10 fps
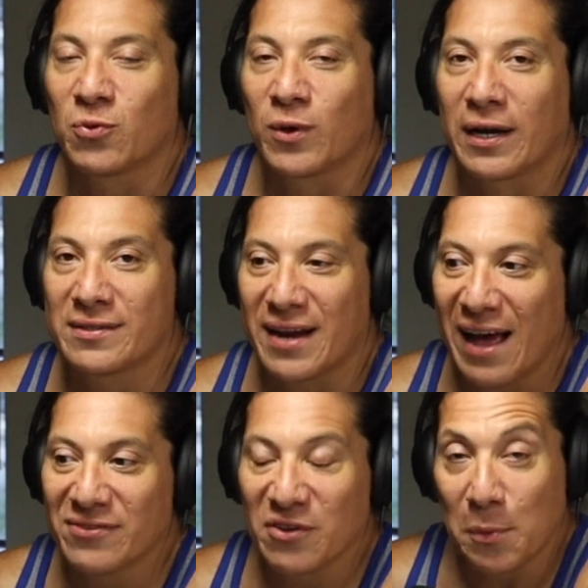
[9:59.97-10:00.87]
workouts, and I
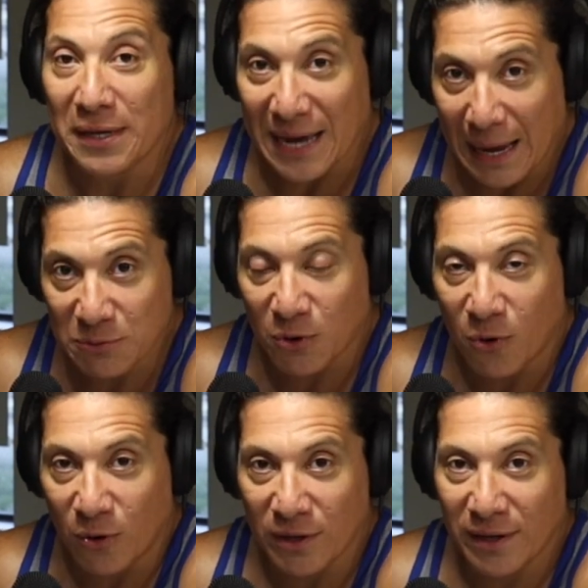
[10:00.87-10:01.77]
have some of my times
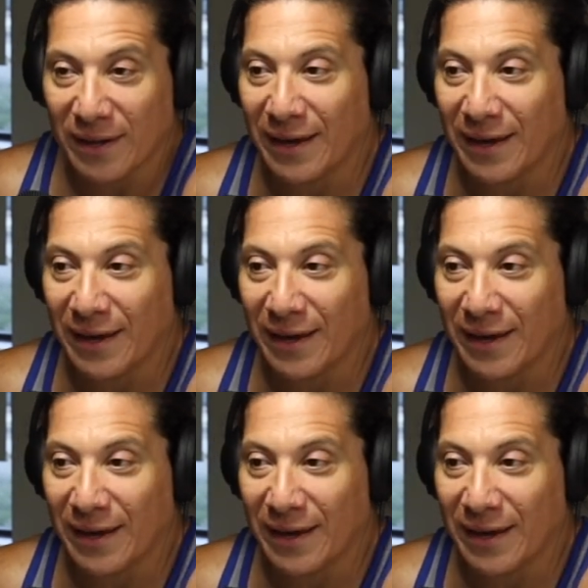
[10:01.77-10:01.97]
recorded,